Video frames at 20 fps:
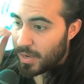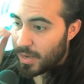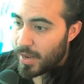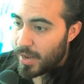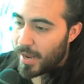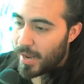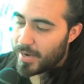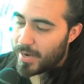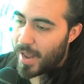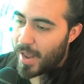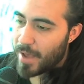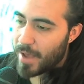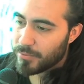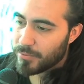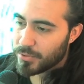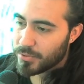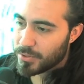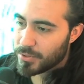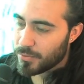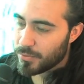And
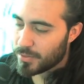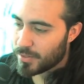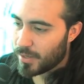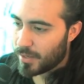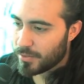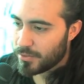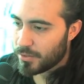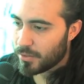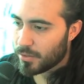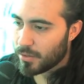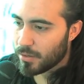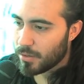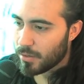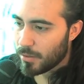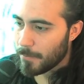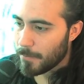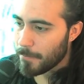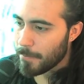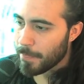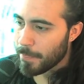after suicides
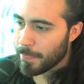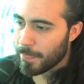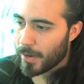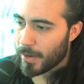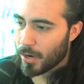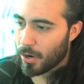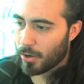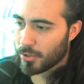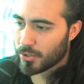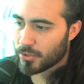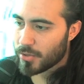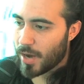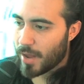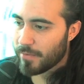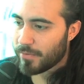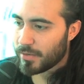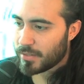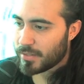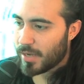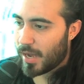occur, there are
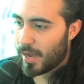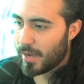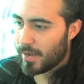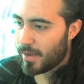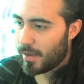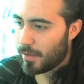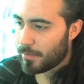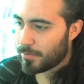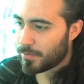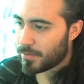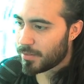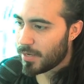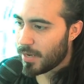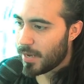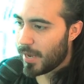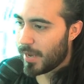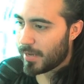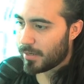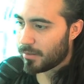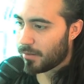traffic tie-ups
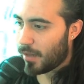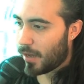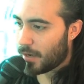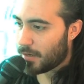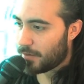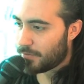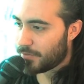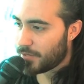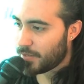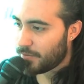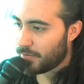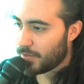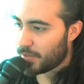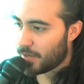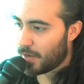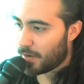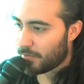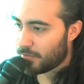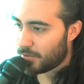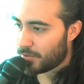and a lot of TV
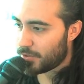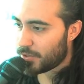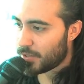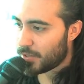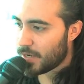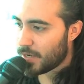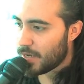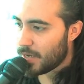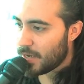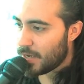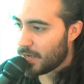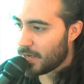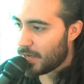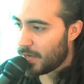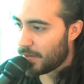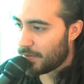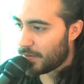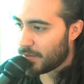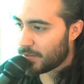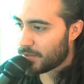coverage.
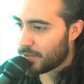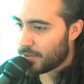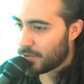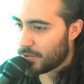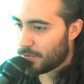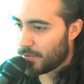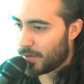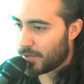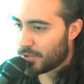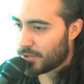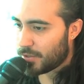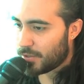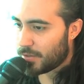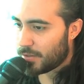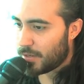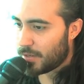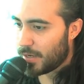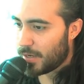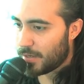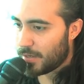In this
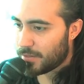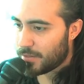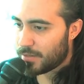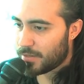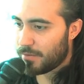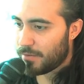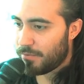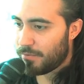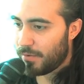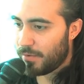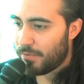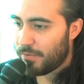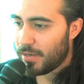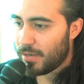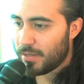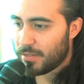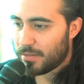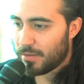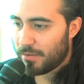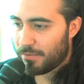situation, it is the
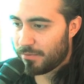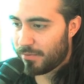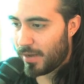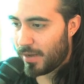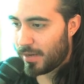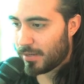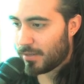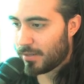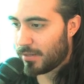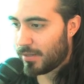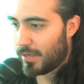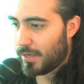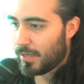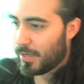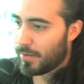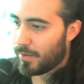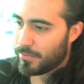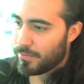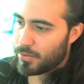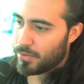vividness effect that
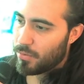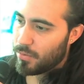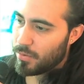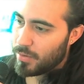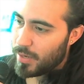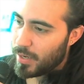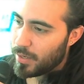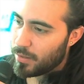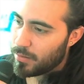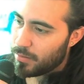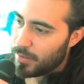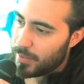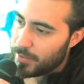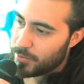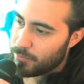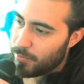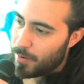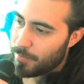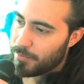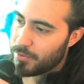gives Cornell
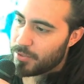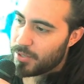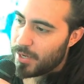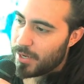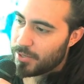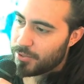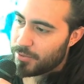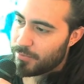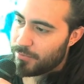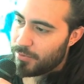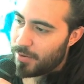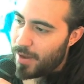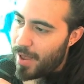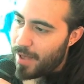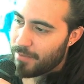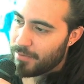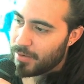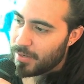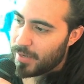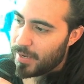its reputation for
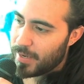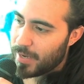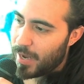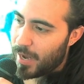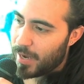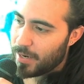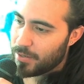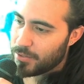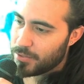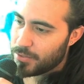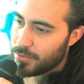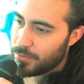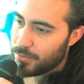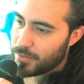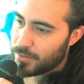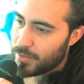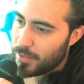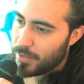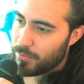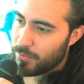having a higher
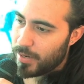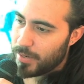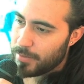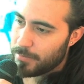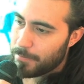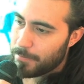suicide rate.